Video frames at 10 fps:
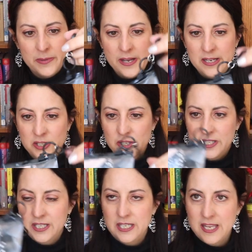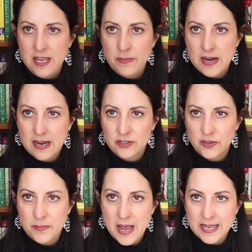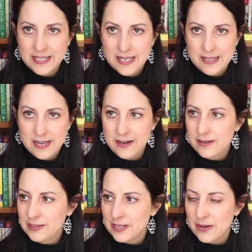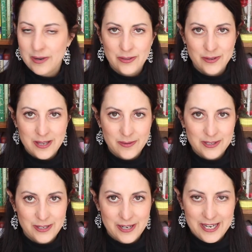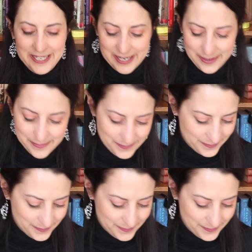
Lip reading: but it's just to keep an extra mask in there. So I thought that was a good idea.